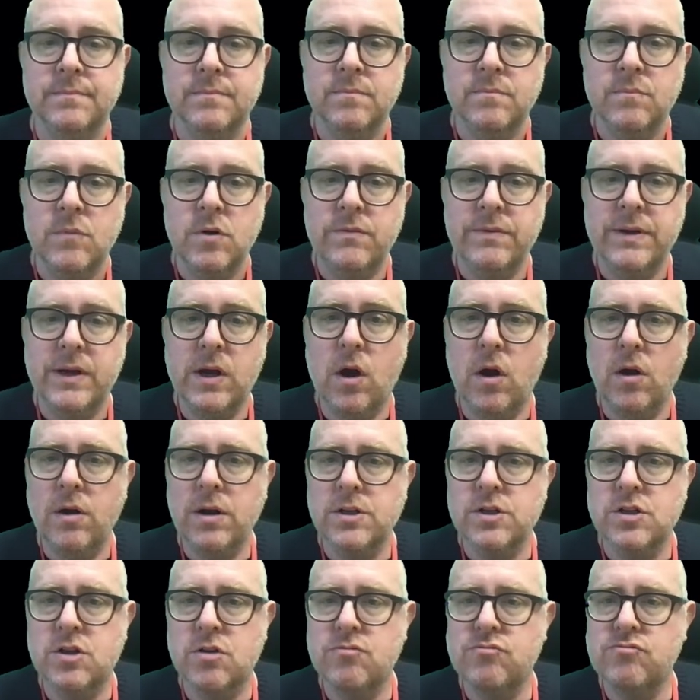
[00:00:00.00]
Moving
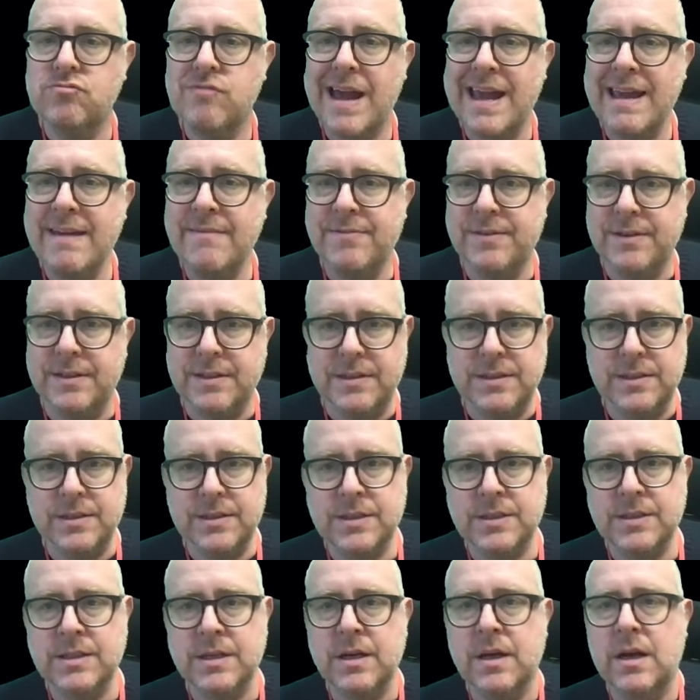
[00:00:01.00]
on to
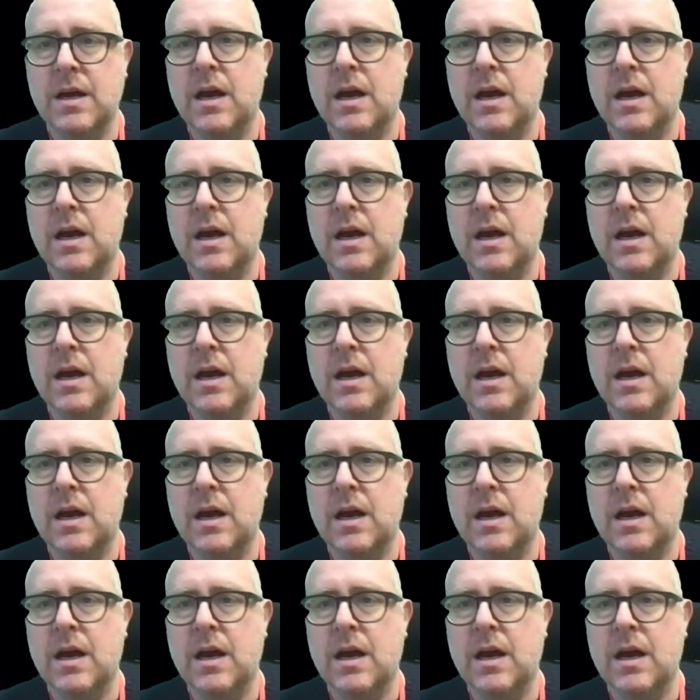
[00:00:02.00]
Ravens.